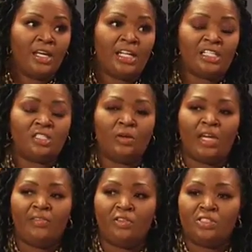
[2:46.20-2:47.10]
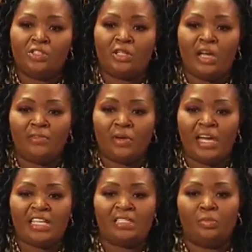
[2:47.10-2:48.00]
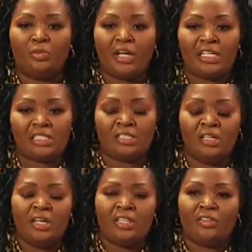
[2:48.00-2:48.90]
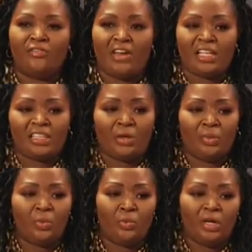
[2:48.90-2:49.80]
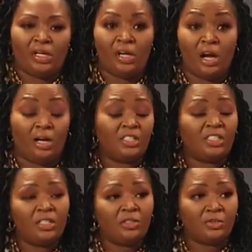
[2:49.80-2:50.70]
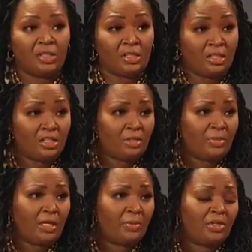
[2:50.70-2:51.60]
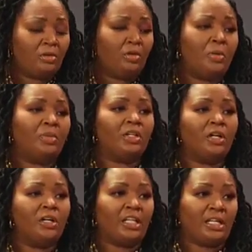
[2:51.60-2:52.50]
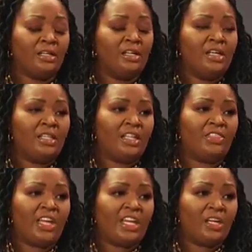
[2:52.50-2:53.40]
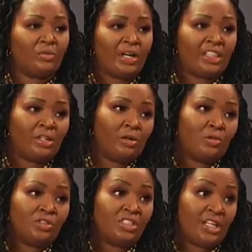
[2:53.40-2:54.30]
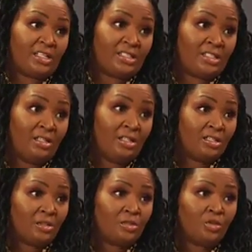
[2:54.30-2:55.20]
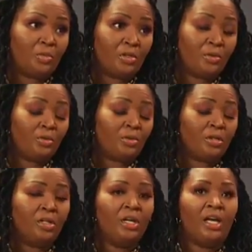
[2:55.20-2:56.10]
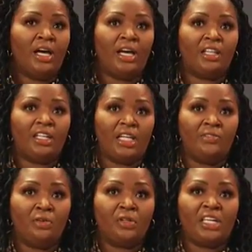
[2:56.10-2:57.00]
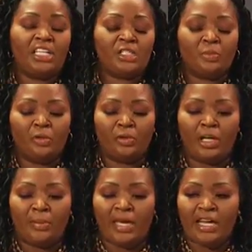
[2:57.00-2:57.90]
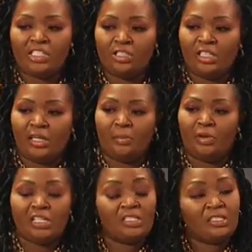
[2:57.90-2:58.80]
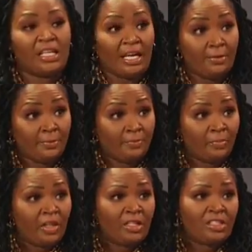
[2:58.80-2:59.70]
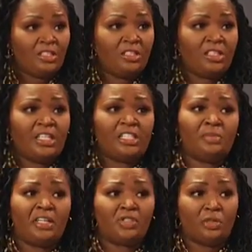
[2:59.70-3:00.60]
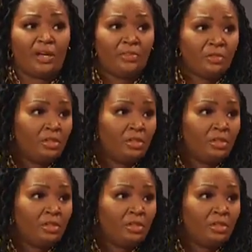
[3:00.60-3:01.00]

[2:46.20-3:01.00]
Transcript: And so Evolution Travel has embraced the fact that we want our children to be able to grow up learning that they can write their own checks. So super cool. The Evo Kids program actually embraces that, teaches kids about travel